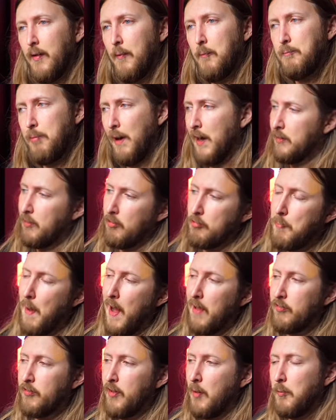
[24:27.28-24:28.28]
Back this
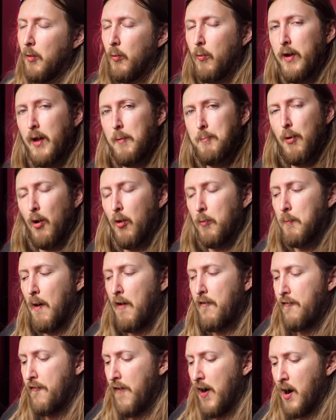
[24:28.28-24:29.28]
past summer when I broke my
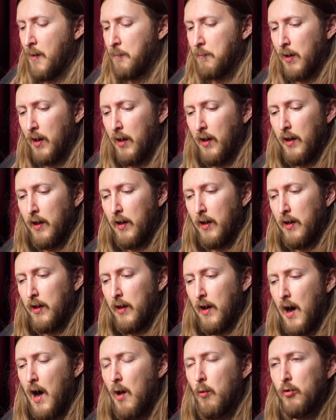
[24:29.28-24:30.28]
thumb,
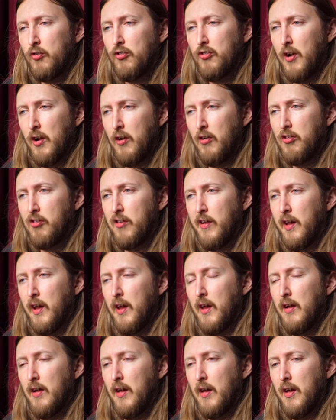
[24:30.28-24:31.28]
I was
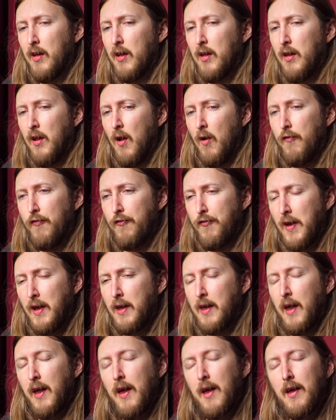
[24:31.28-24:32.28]
seriously, you know,
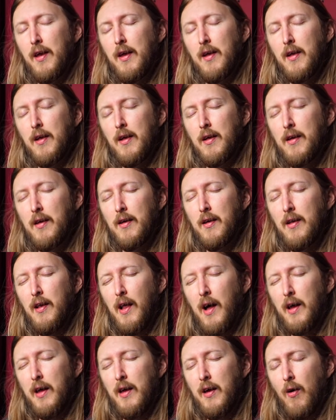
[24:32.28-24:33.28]
thinking
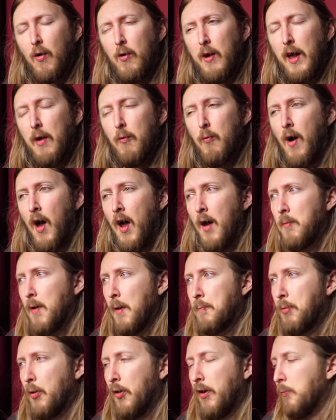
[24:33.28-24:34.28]
like, okay, why am I
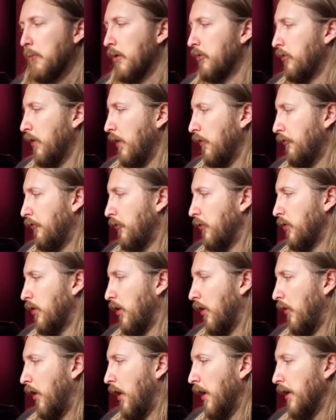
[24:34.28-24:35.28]
putting myself through
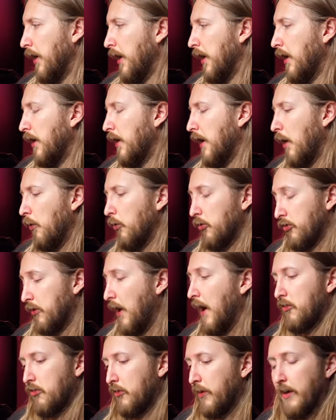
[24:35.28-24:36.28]
karate? I was
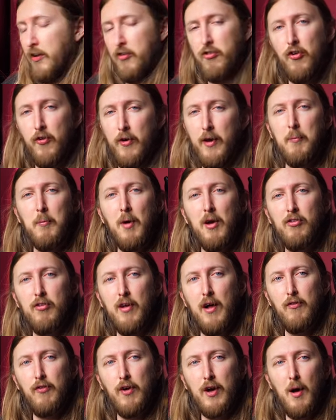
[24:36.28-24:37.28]
actually injuring
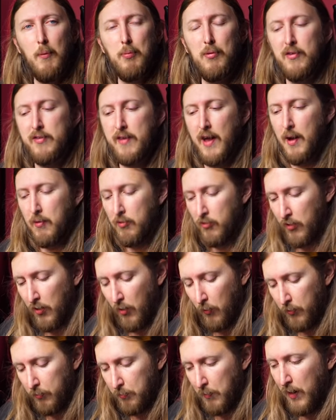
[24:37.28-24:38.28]
myself a couple of times, you know,
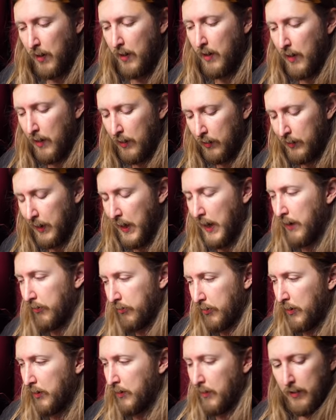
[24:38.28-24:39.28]
with my legs,
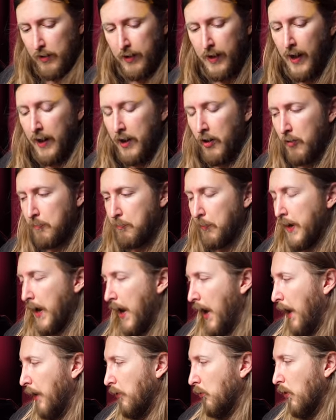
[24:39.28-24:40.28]
and I hurt my
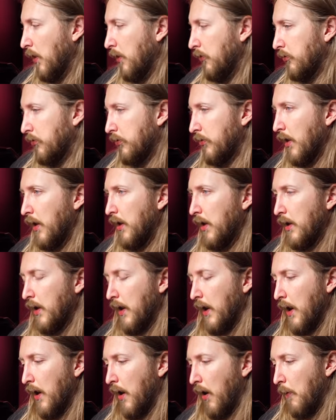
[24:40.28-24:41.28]
hand once
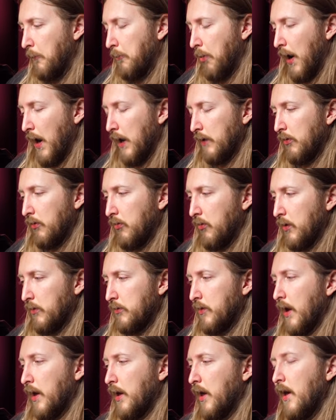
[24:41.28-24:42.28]
on practice. And I was
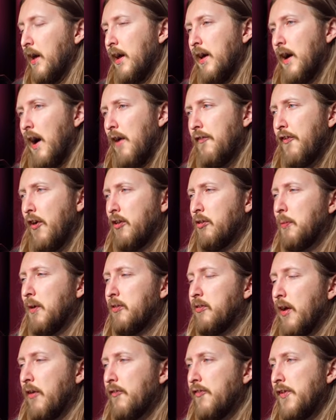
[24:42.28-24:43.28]
like, I thought to
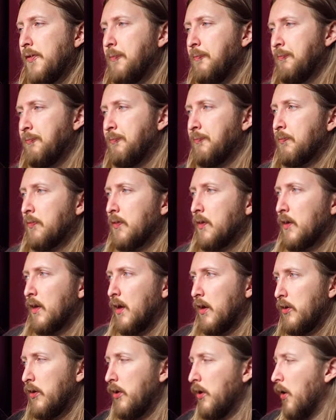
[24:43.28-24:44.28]
myself,
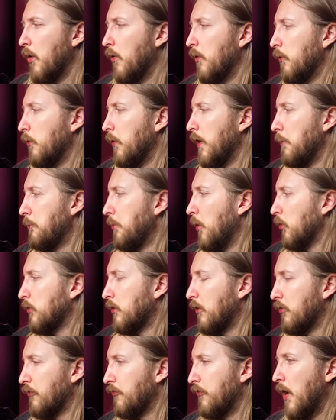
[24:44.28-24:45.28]
you know, when I broke
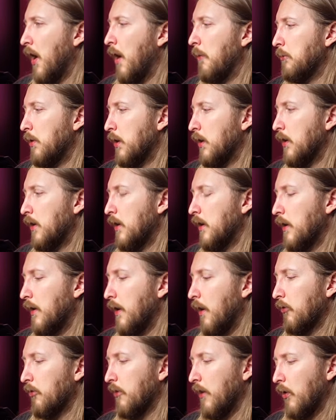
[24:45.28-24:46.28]
this thumb,
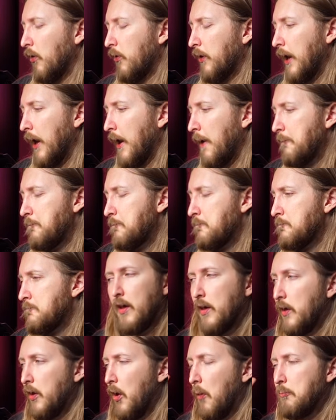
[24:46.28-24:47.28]
I was like, okay,
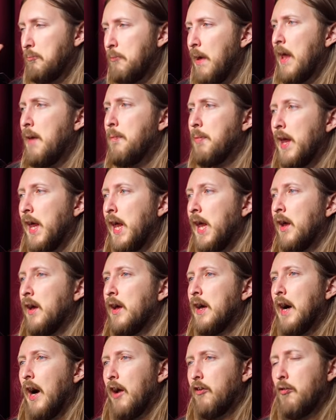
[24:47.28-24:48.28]
you know, maybe
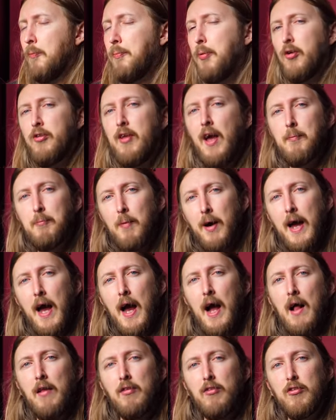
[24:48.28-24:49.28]
I should protect my
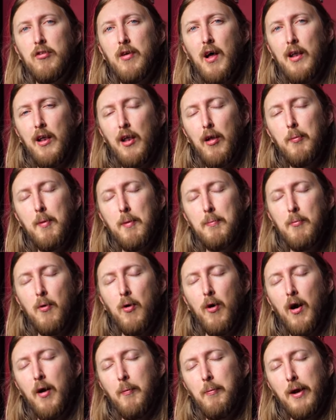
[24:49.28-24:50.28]
hands a little bit
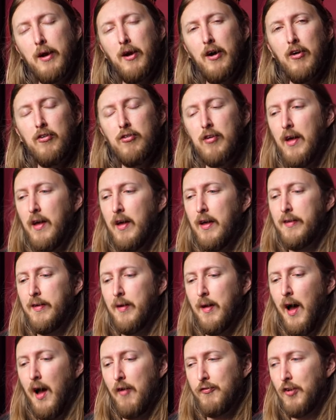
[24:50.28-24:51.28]
more because
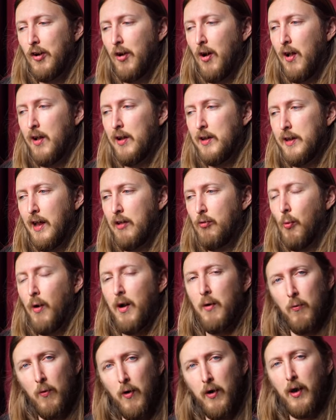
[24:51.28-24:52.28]
after all, that's what
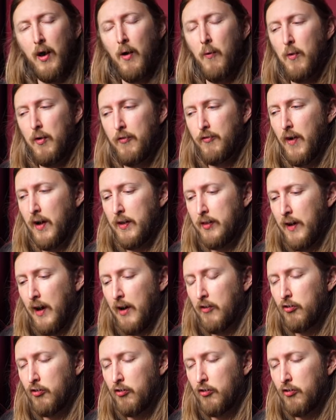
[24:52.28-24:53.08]
I'm working with right there.